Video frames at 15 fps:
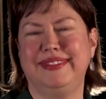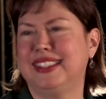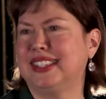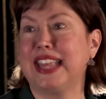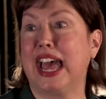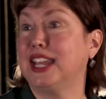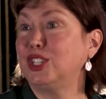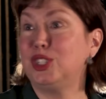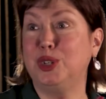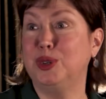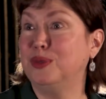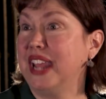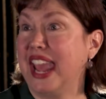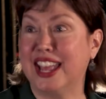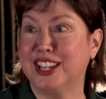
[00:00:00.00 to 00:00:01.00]
size
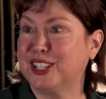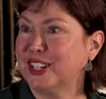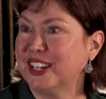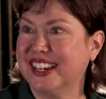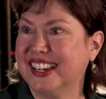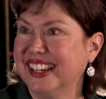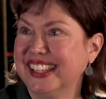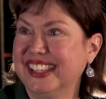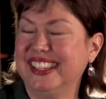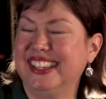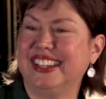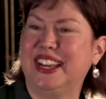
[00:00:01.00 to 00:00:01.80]
2 dancer, you